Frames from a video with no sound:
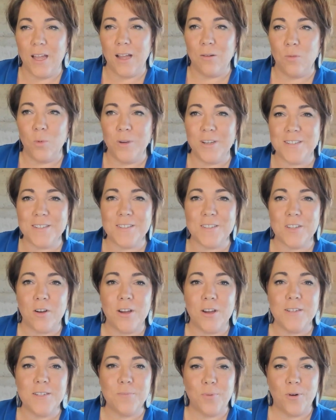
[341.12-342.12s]
We
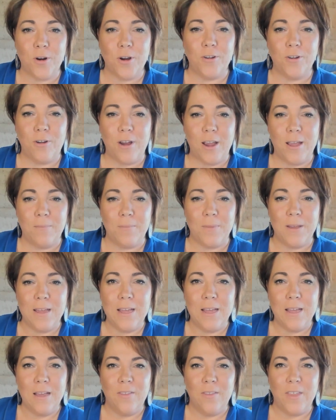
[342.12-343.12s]
designed a program
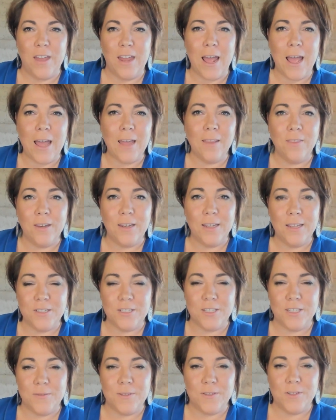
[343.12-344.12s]
that had the
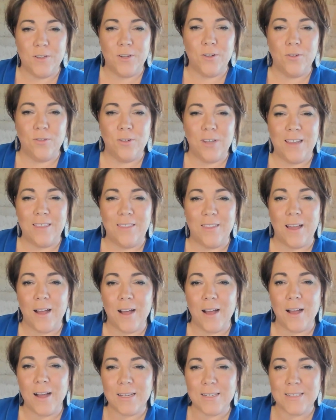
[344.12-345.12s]
leadership circle at the
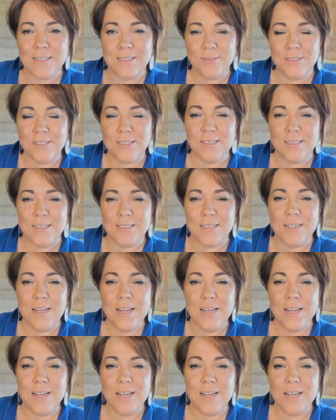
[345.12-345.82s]
heart of it,